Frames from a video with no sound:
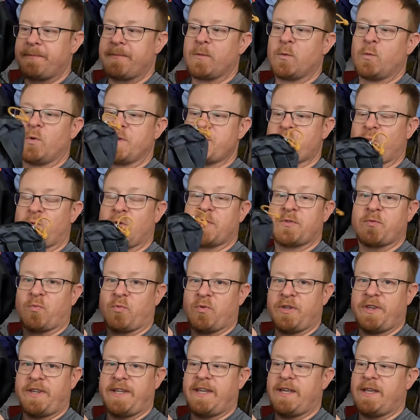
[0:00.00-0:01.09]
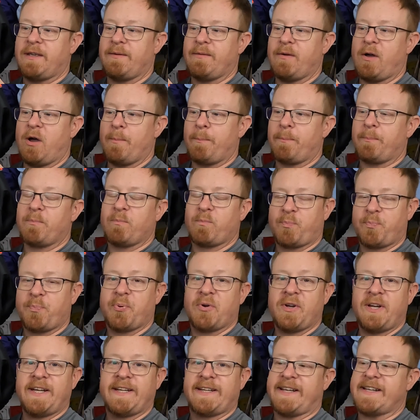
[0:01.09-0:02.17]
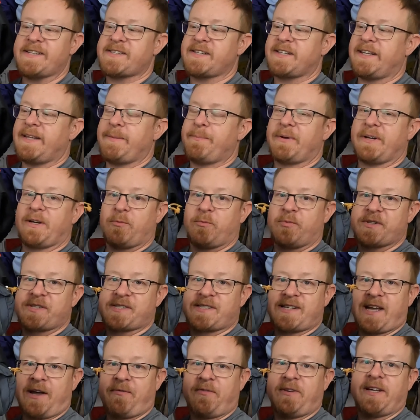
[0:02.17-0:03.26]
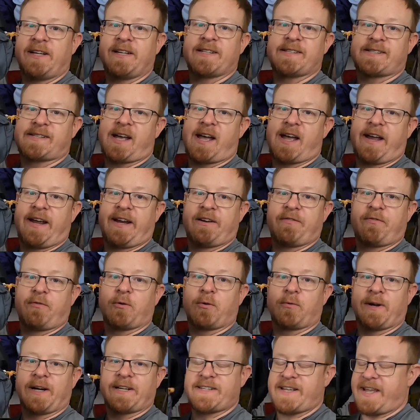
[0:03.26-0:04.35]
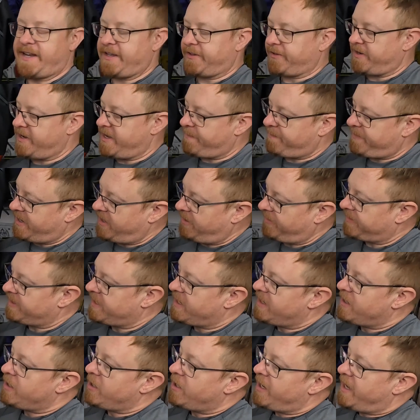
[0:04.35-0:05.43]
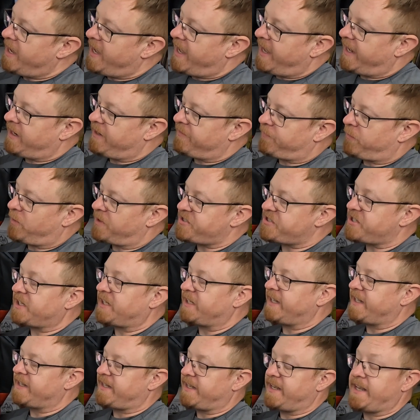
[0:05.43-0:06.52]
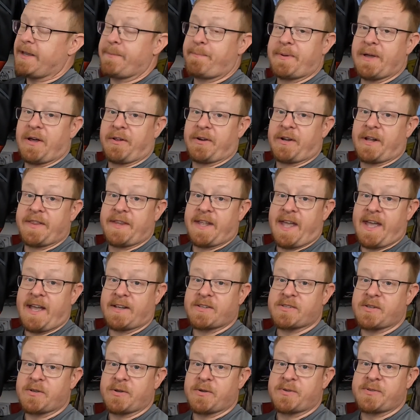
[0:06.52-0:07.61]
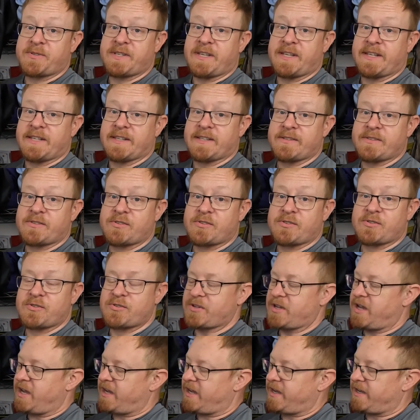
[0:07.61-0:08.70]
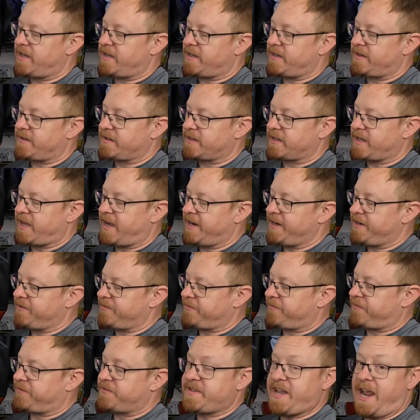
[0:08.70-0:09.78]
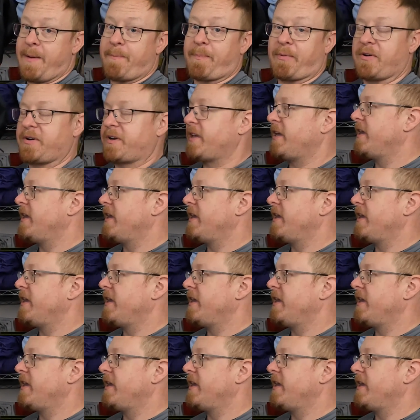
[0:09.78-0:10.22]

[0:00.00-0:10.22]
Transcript: which worked really pretty decently, but it was definitely designed for a rectangular hip belt. And unfortunately, the hip belt on the Exos is kind of tapered.